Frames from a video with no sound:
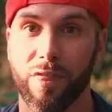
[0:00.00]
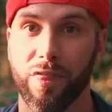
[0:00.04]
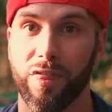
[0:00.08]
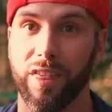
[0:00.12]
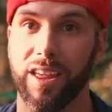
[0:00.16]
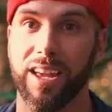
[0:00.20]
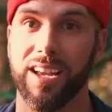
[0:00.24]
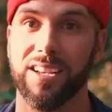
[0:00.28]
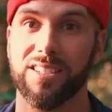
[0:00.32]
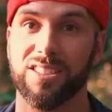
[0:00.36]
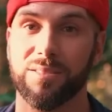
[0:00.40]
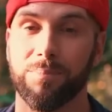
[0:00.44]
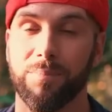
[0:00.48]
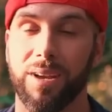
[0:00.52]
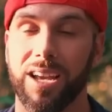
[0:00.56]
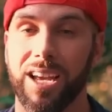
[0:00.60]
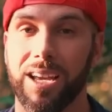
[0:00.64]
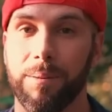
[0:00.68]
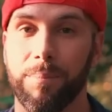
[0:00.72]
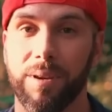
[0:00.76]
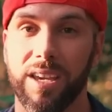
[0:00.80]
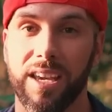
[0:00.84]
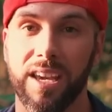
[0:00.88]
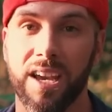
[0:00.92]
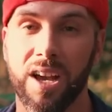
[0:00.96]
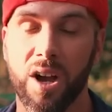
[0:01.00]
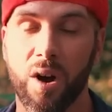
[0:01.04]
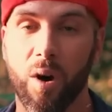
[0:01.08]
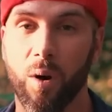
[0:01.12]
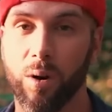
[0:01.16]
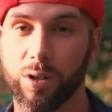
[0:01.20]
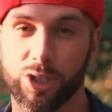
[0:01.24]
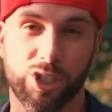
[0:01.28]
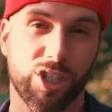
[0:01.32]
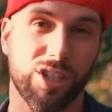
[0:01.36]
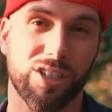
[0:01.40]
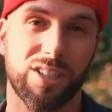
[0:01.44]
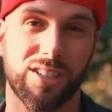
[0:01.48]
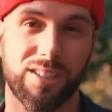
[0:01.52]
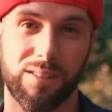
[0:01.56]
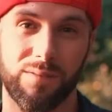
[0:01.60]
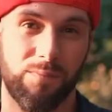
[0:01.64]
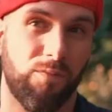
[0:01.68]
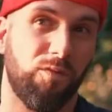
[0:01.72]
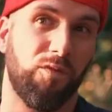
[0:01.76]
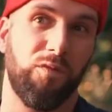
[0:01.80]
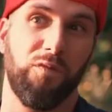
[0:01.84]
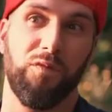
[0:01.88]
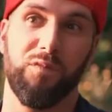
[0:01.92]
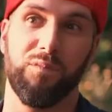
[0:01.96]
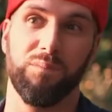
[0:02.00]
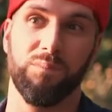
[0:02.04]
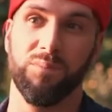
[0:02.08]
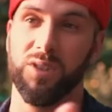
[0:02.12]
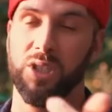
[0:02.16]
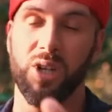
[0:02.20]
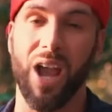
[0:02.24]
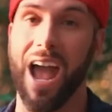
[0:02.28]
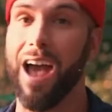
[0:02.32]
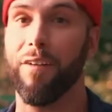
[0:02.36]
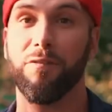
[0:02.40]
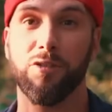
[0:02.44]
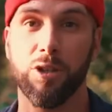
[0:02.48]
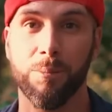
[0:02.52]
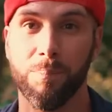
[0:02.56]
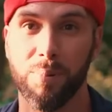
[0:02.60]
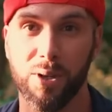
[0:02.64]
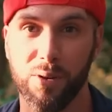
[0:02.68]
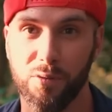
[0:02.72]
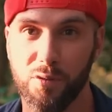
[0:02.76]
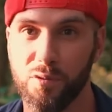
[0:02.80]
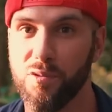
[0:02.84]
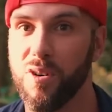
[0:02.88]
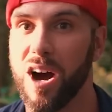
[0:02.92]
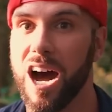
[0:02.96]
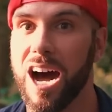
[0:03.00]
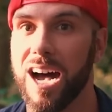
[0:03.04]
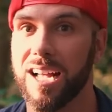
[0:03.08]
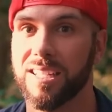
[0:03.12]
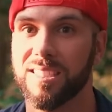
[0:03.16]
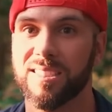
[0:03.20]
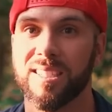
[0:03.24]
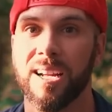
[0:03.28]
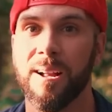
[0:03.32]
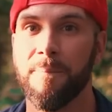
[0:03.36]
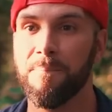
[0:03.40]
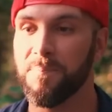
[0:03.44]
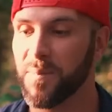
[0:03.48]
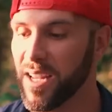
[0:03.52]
things maybe, or just you have to be fast,